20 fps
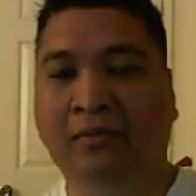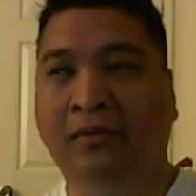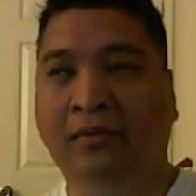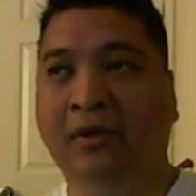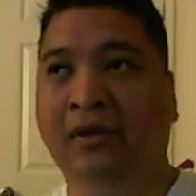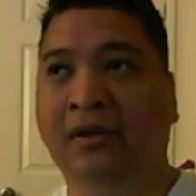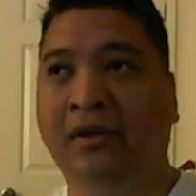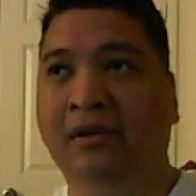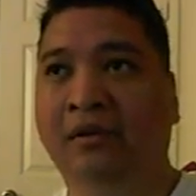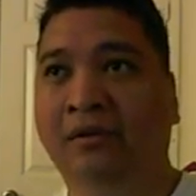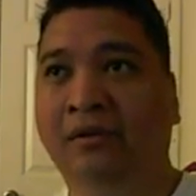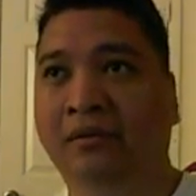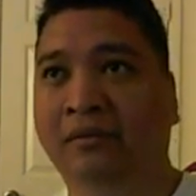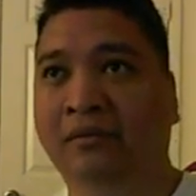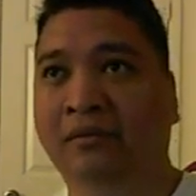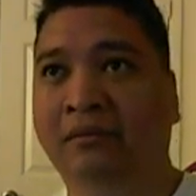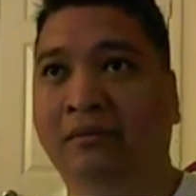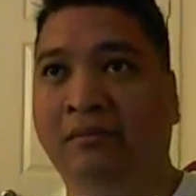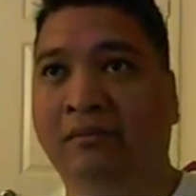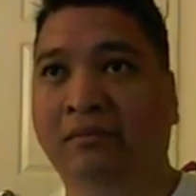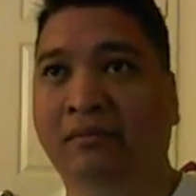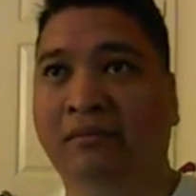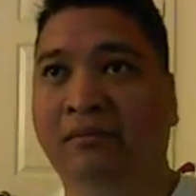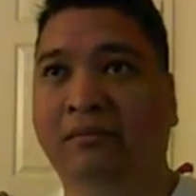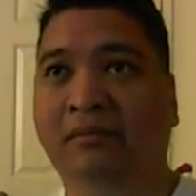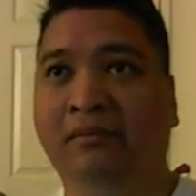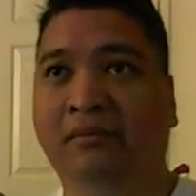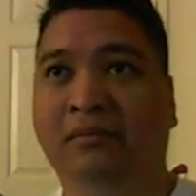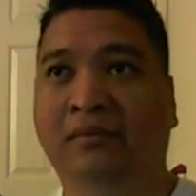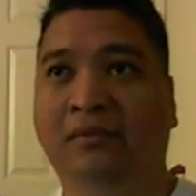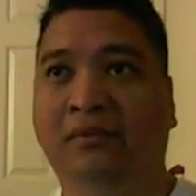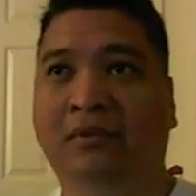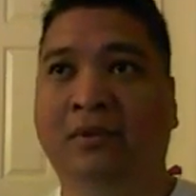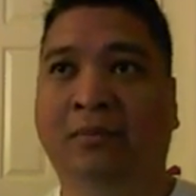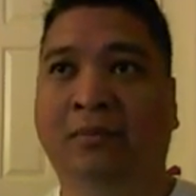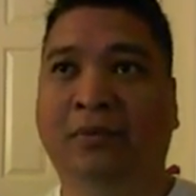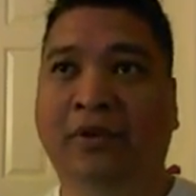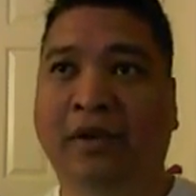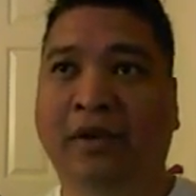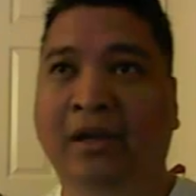when
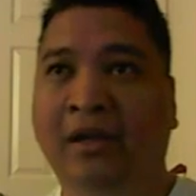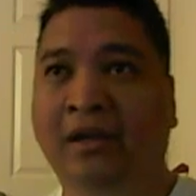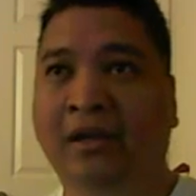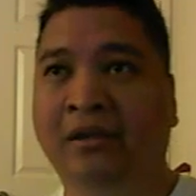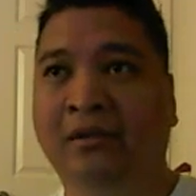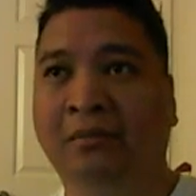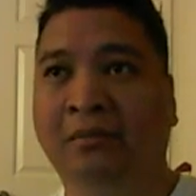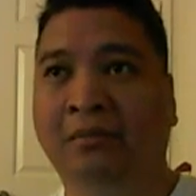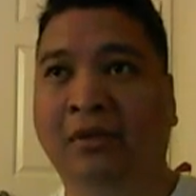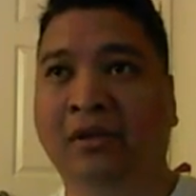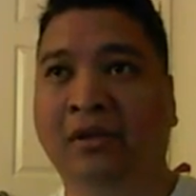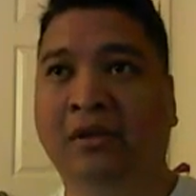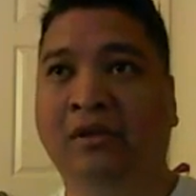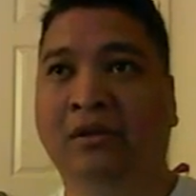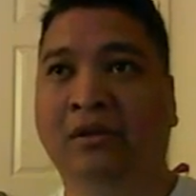someone asked me